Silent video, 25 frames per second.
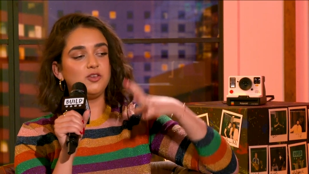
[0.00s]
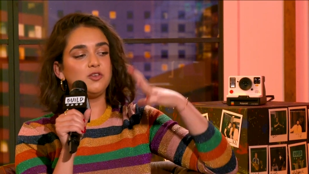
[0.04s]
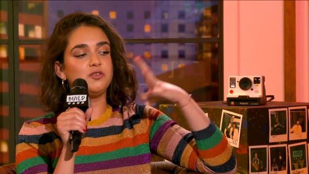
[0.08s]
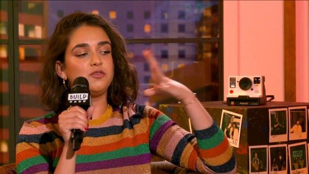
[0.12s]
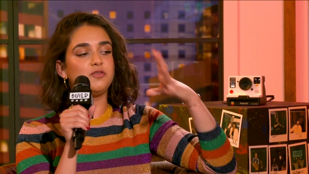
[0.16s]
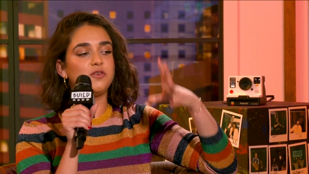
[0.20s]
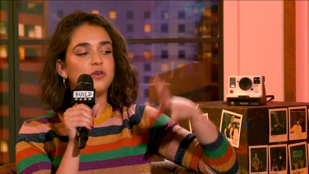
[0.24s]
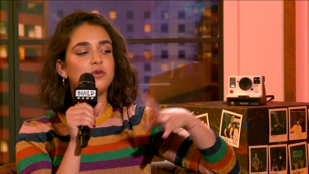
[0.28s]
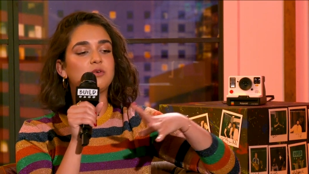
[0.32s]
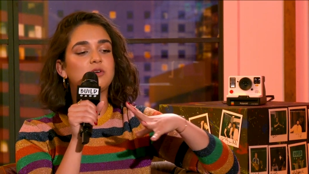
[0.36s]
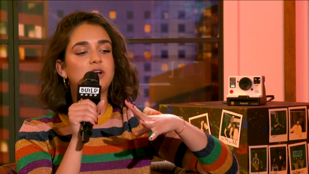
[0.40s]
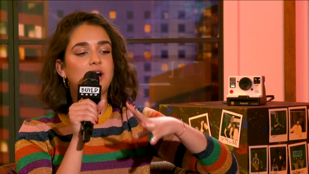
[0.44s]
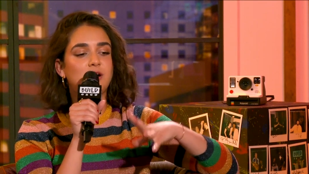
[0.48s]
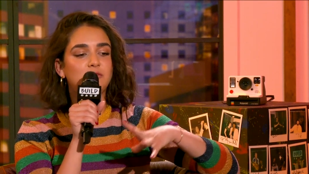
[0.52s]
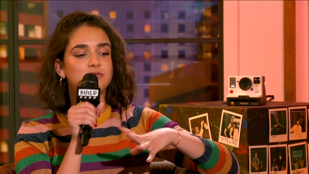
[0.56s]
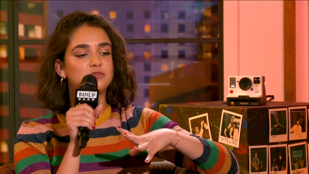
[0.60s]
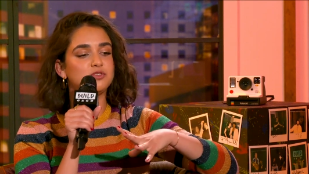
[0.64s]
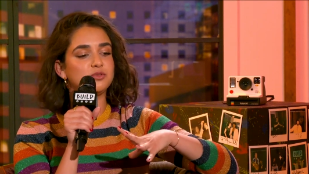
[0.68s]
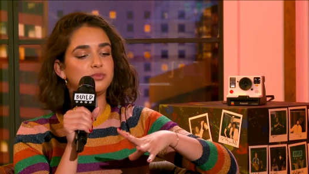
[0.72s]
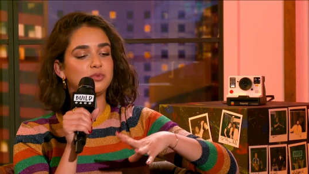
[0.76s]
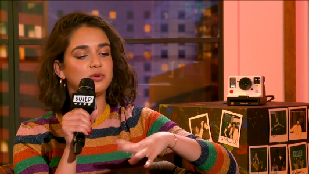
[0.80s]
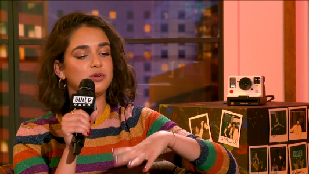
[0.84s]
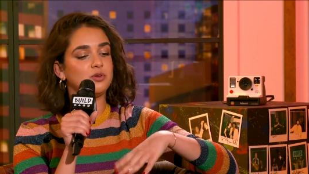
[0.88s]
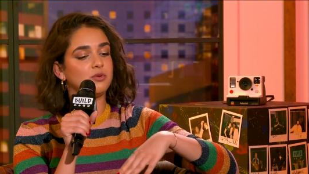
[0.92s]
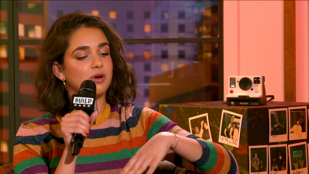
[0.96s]
feel
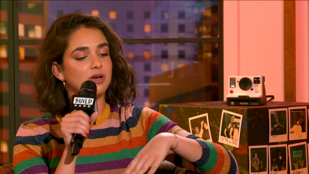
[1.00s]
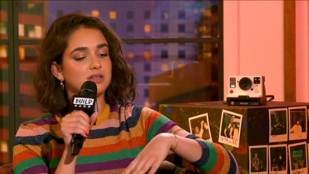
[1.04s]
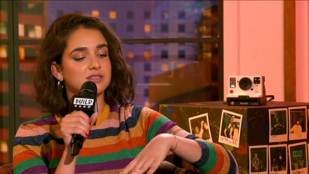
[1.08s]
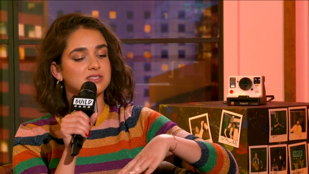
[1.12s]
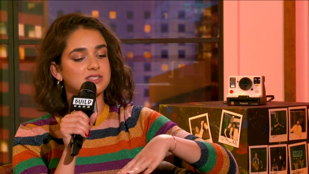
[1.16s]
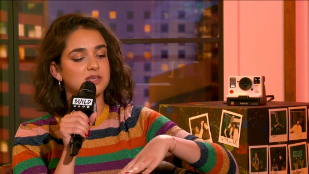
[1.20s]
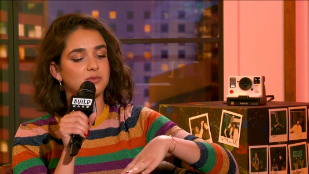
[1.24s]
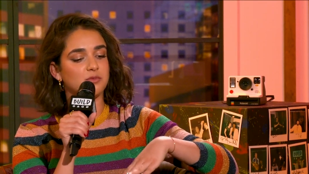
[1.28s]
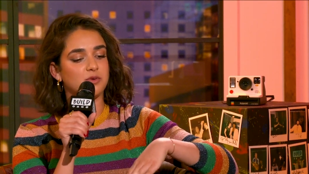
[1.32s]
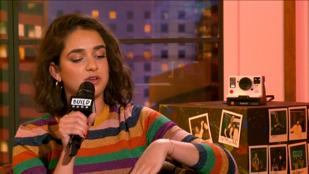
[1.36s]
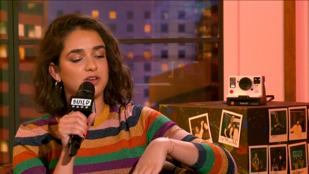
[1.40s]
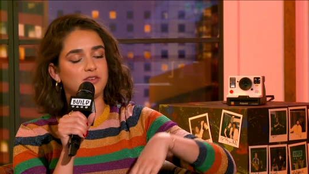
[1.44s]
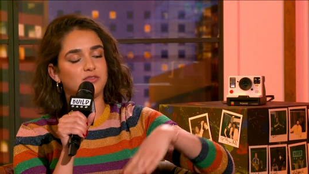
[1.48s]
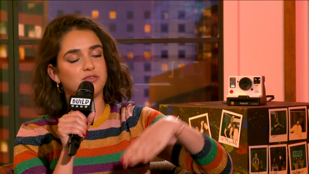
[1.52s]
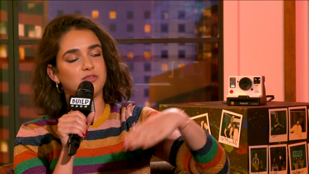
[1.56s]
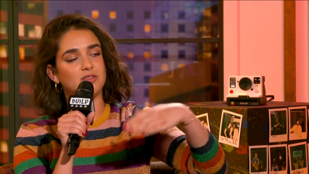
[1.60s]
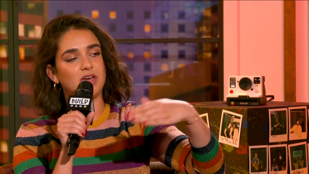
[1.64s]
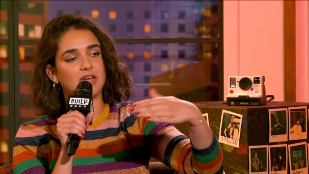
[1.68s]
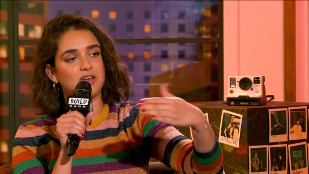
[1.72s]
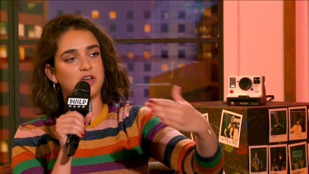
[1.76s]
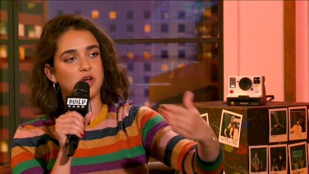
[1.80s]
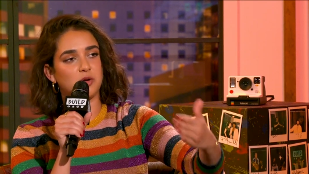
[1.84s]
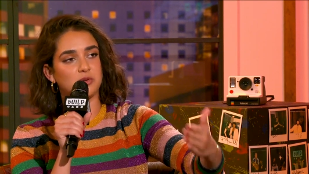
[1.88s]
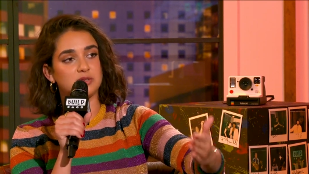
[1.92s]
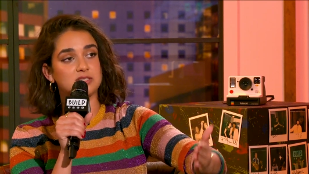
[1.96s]
comfortable around someone if
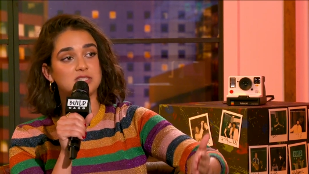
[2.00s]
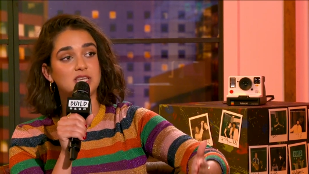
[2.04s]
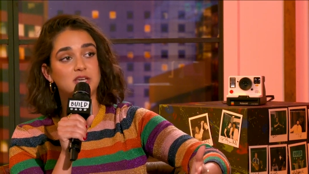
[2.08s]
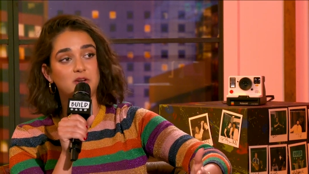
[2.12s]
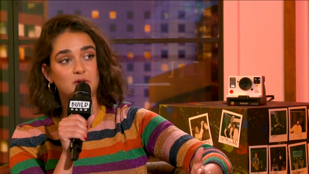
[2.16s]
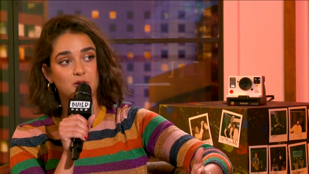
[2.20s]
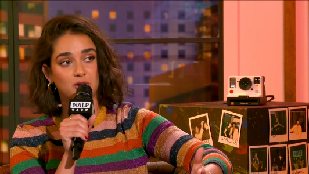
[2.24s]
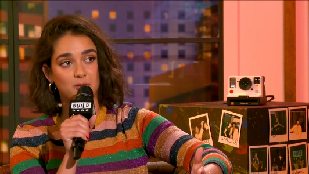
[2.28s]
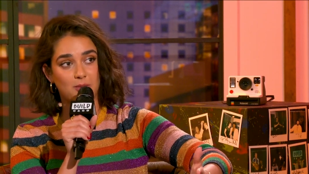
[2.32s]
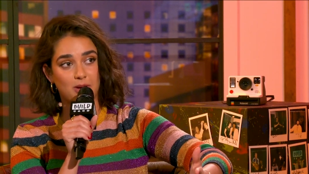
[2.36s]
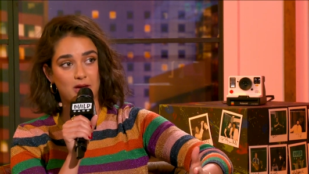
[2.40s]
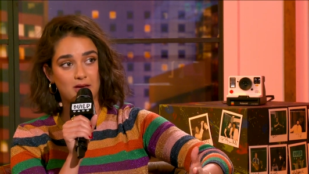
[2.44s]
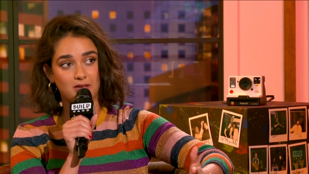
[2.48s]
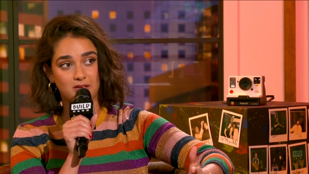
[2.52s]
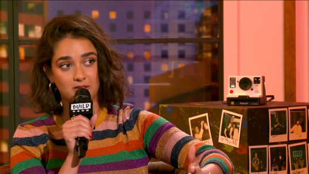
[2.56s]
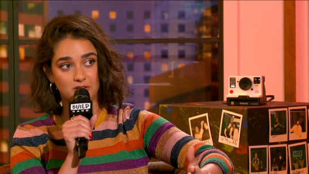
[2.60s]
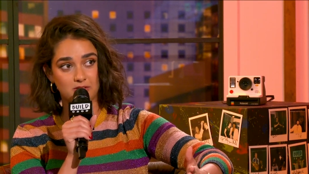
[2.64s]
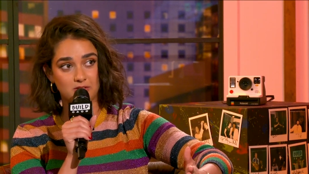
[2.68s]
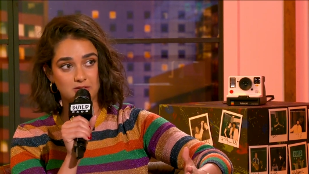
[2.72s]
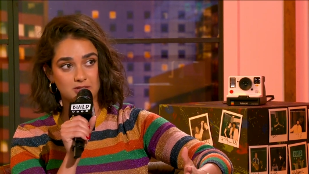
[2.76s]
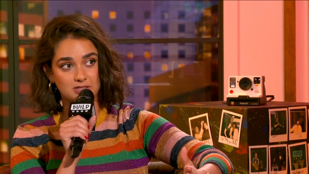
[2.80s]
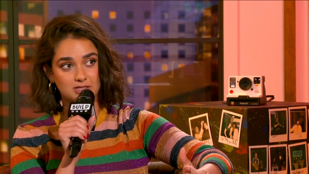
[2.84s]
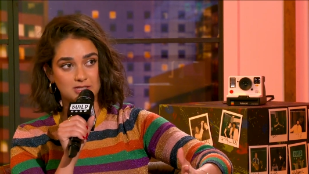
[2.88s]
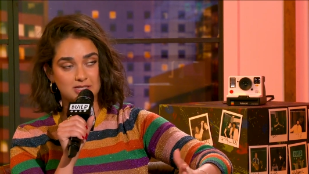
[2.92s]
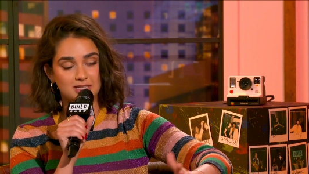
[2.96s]
they know a secret about
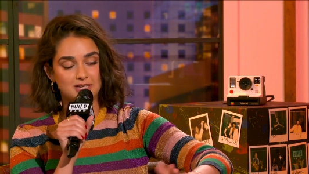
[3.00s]
you.